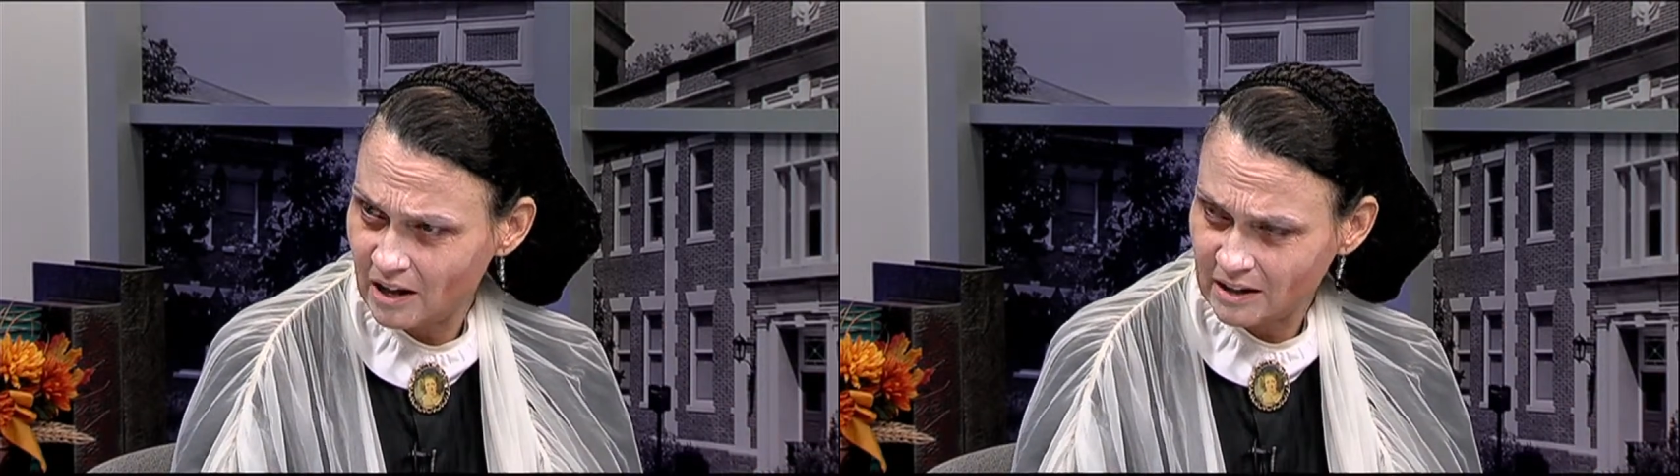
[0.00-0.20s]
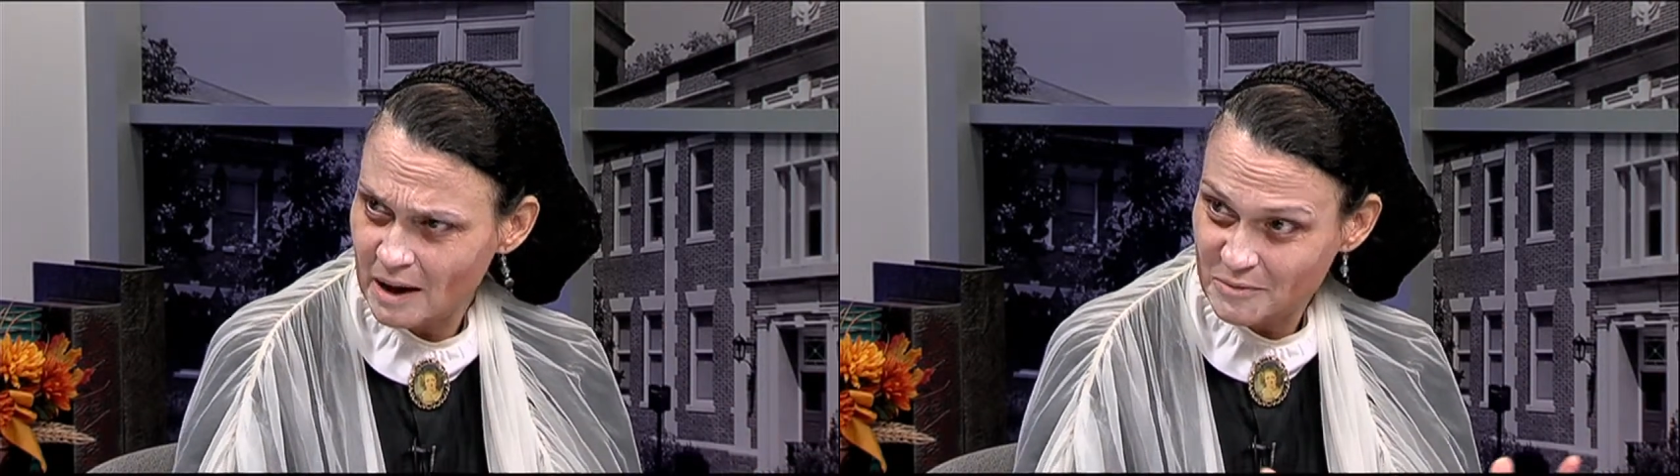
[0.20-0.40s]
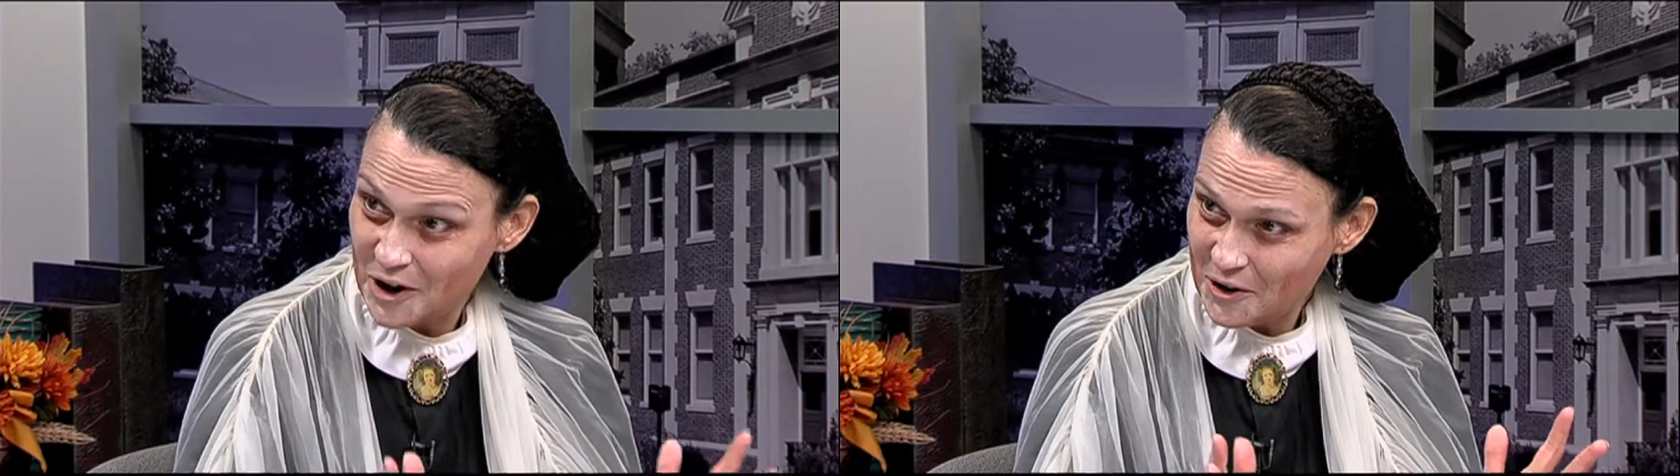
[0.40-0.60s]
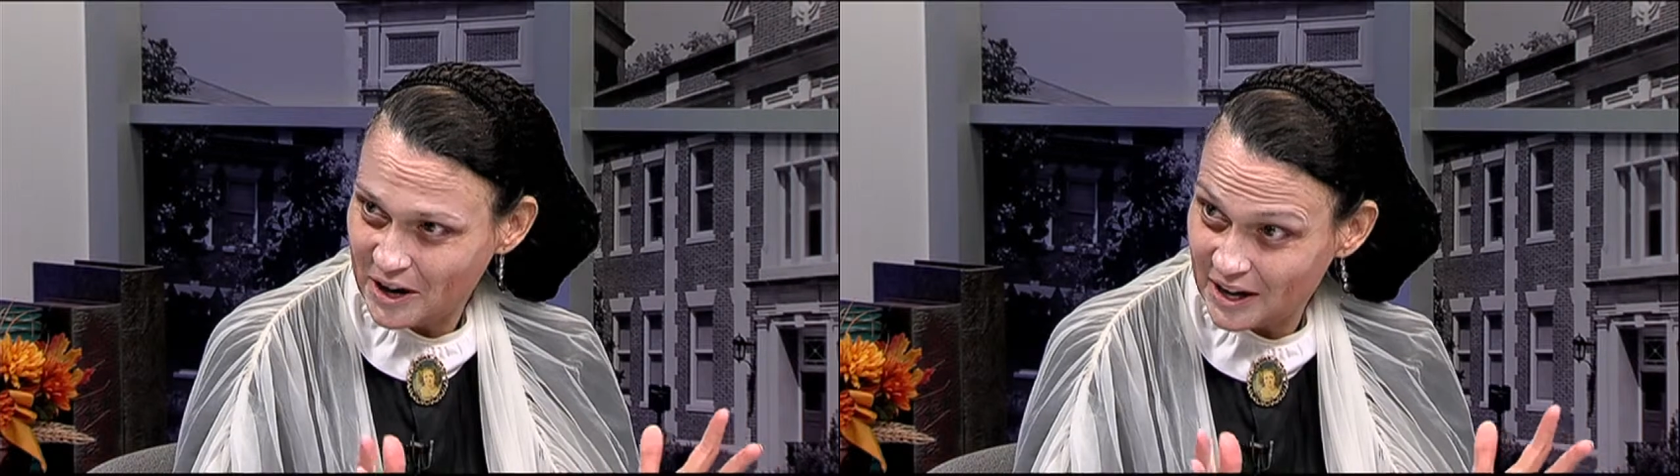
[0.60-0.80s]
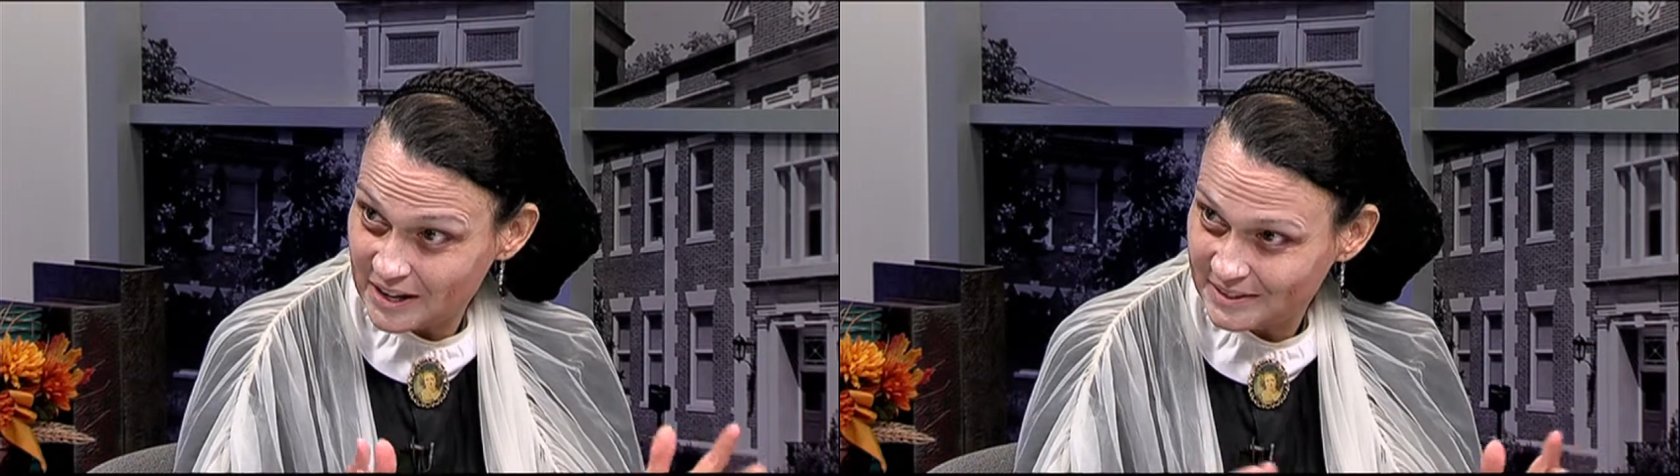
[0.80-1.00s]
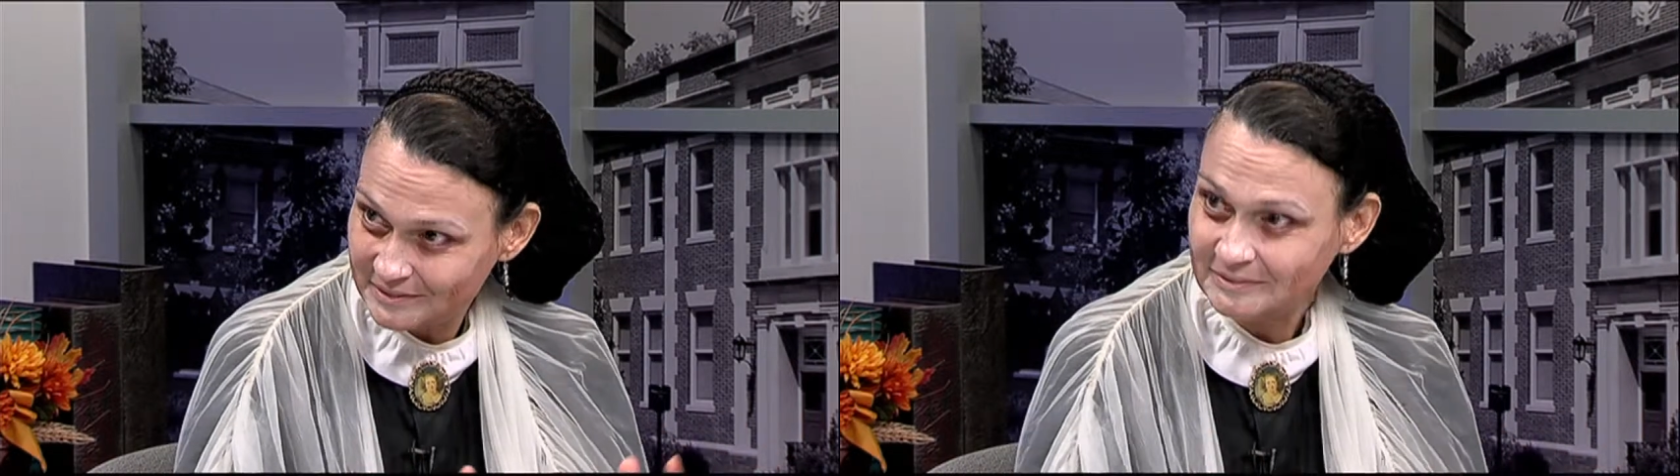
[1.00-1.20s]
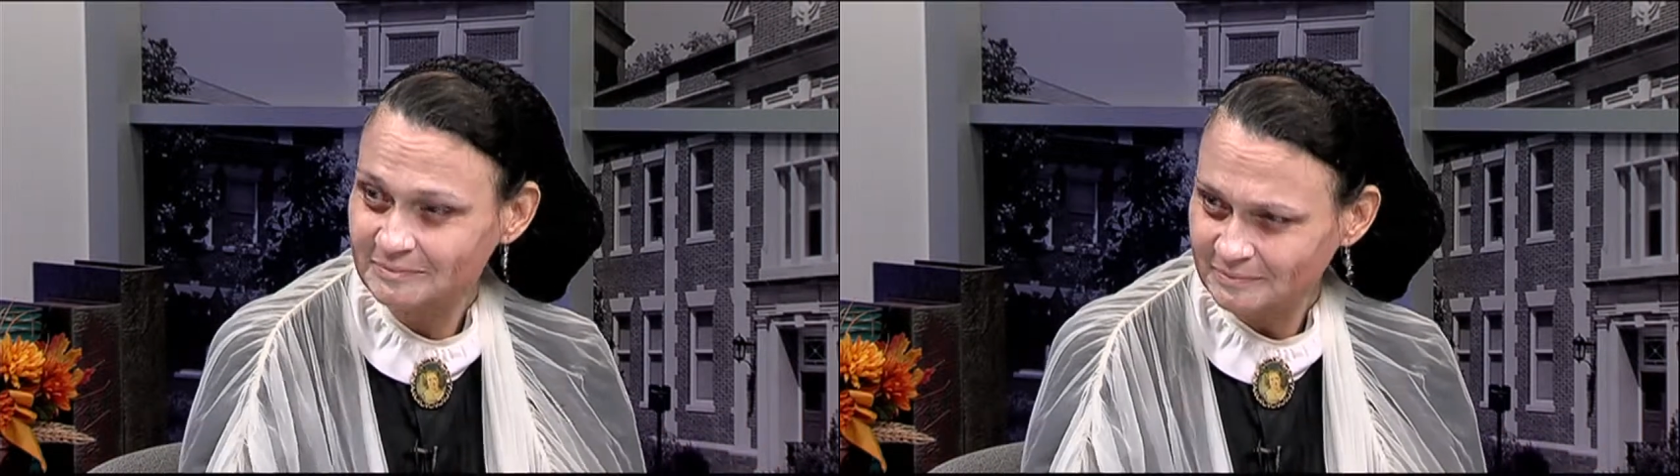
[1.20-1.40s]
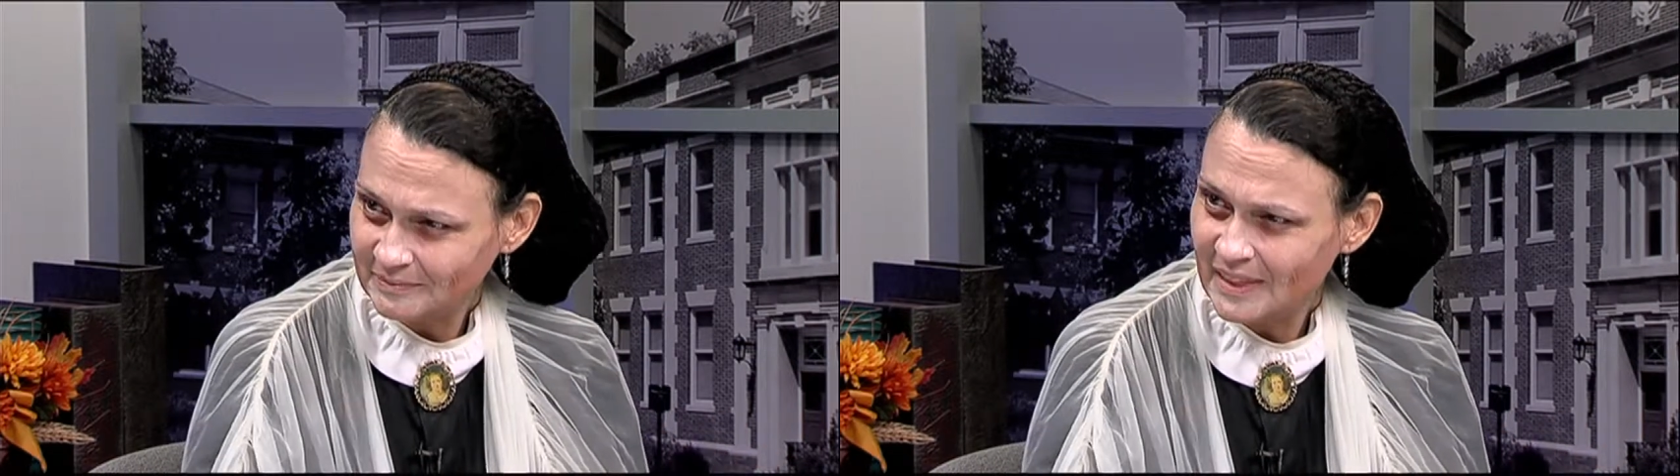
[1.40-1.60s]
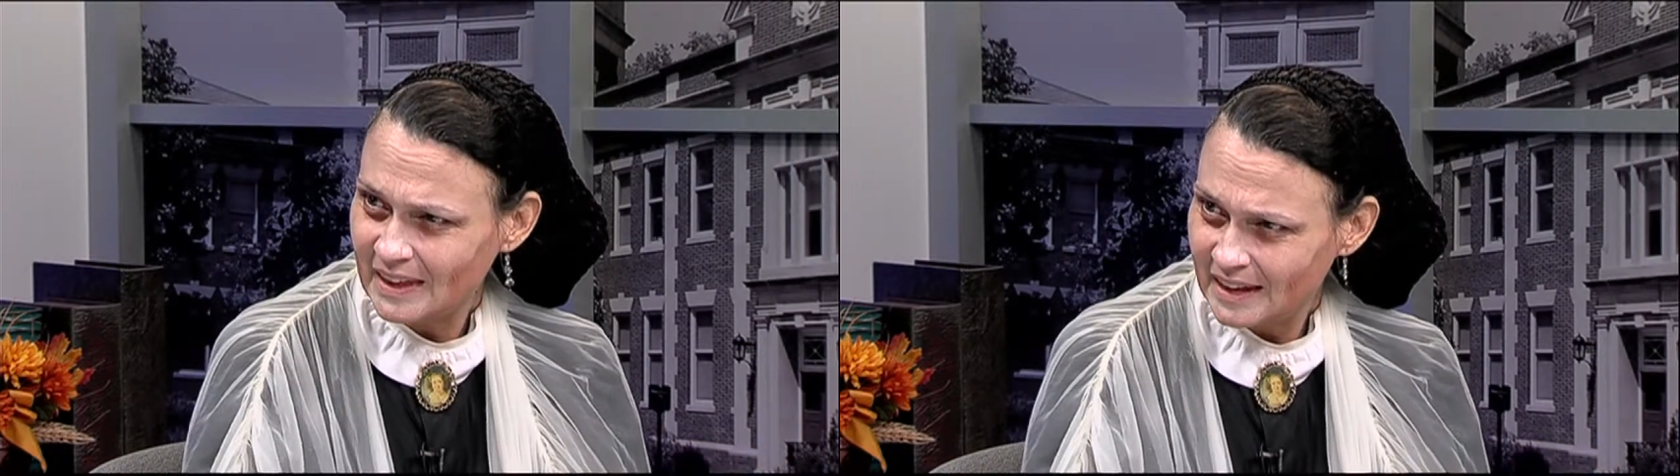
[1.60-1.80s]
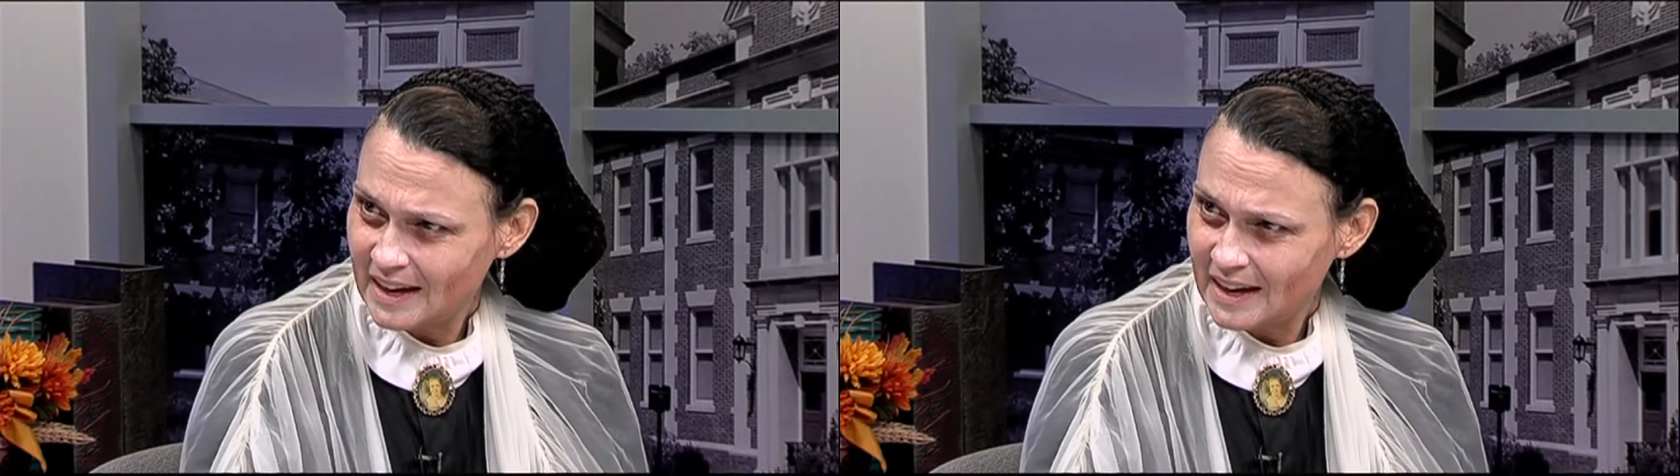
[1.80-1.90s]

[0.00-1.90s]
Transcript: librarian. Yeah.